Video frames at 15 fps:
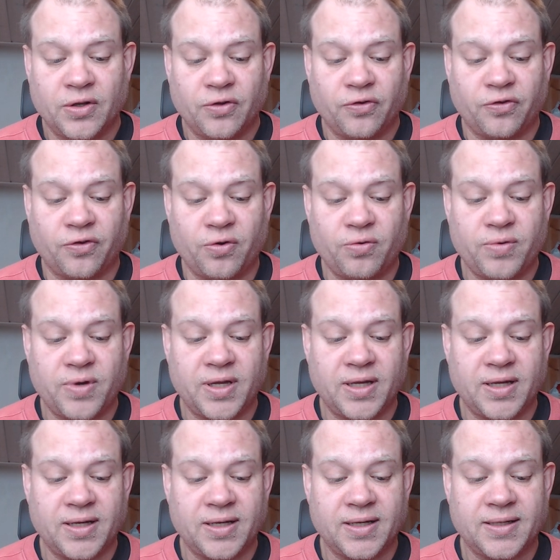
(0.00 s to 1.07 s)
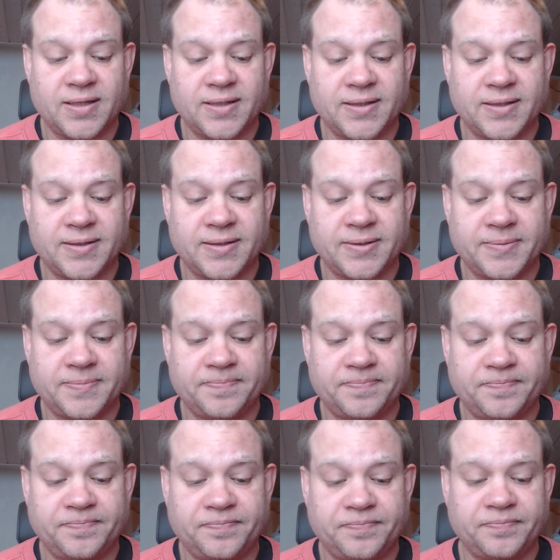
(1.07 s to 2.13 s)
So um,
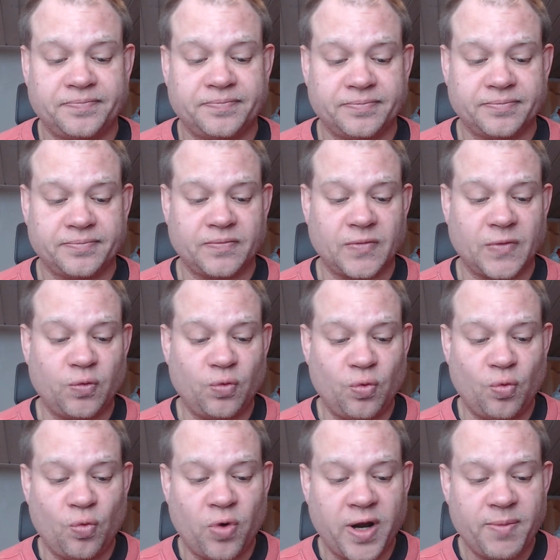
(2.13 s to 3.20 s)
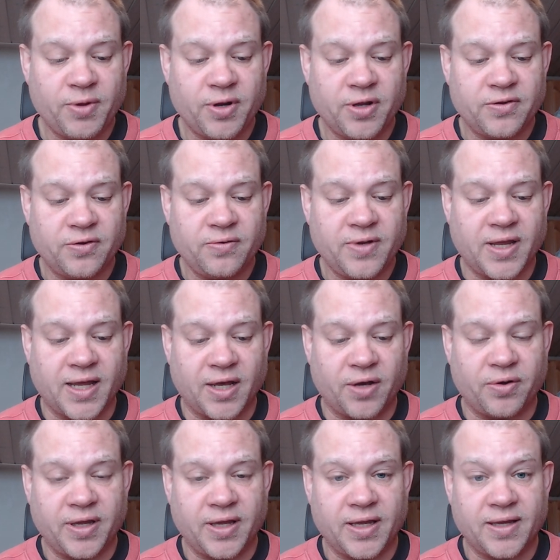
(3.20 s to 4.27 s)
what I'm going to do now
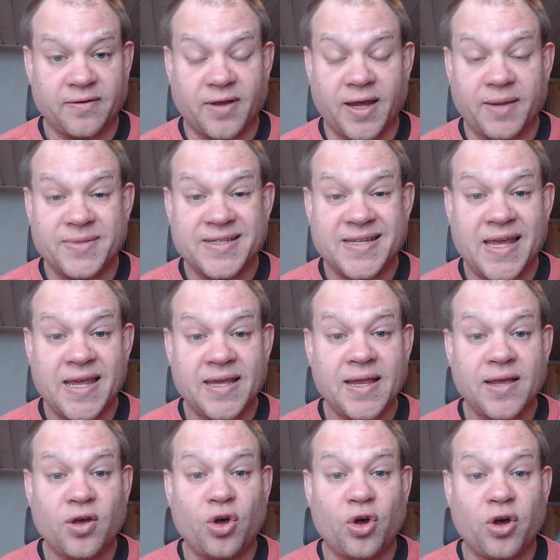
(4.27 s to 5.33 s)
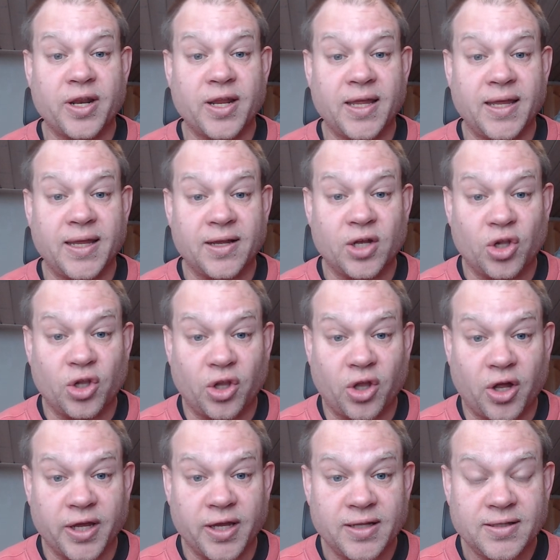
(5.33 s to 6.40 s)
is I'm taking on a
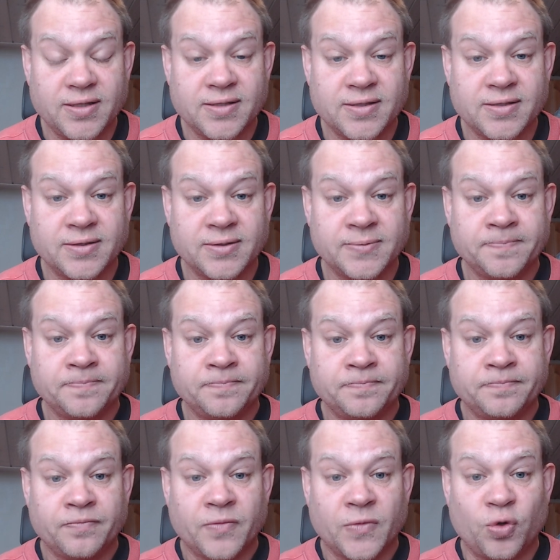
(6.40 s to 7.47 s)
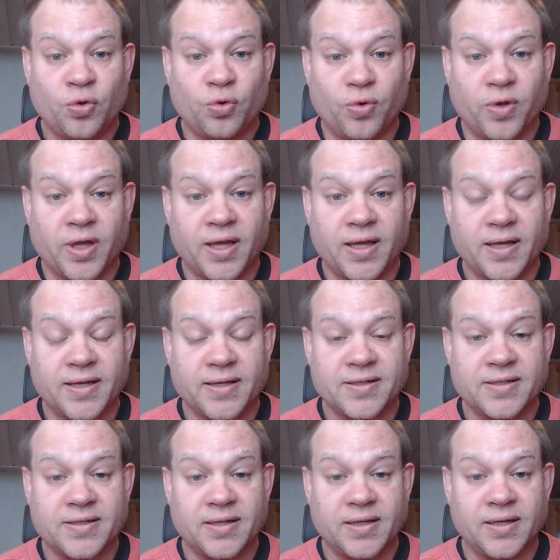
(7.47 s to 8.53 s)
client who has
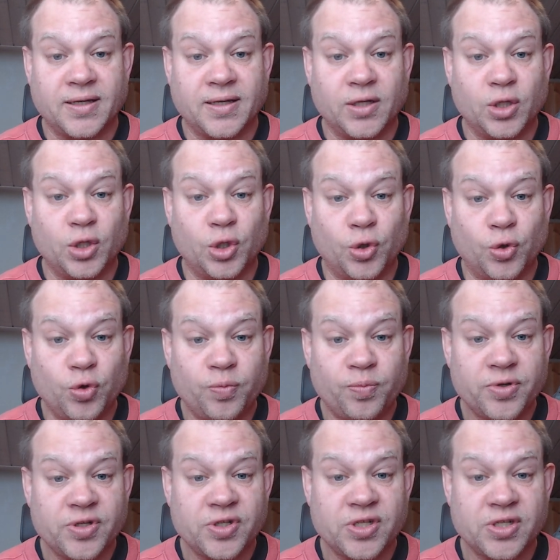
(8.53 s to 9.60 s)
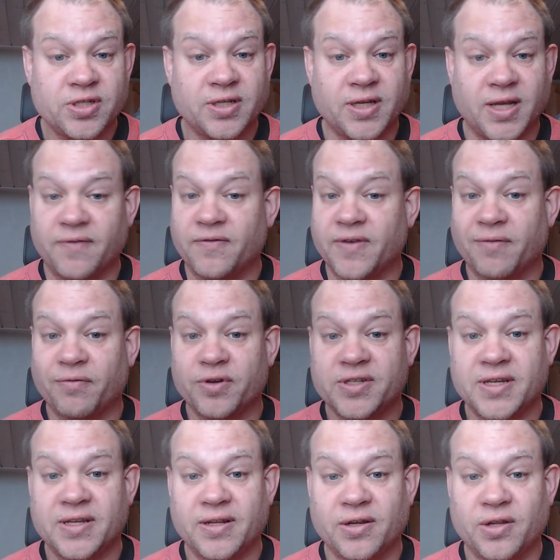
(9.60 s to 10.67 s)
uh, lupus. I've never seen a
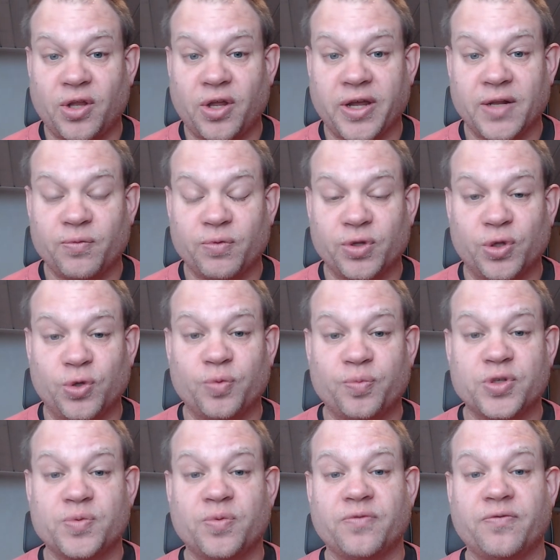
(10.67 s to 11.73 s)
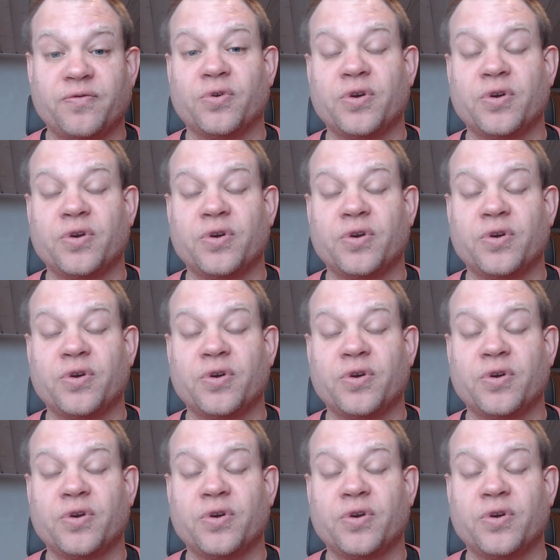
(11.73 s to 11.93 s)
client with lupus before.